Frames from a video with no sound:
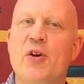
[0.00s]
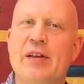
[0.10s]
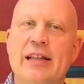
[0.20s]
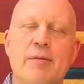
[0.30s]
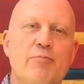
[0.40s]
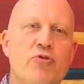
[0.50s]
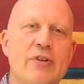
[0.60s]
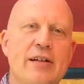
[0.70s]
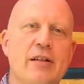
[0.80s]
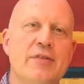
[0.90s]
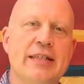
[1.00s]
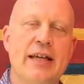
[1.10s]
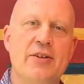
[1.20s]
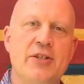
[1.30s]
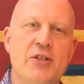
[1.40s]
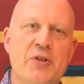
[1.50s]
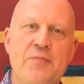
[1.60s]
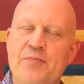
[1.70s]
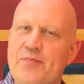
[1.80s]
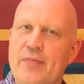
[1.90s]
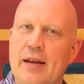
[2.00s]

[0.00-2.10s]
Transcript: of a little prickle of CO2,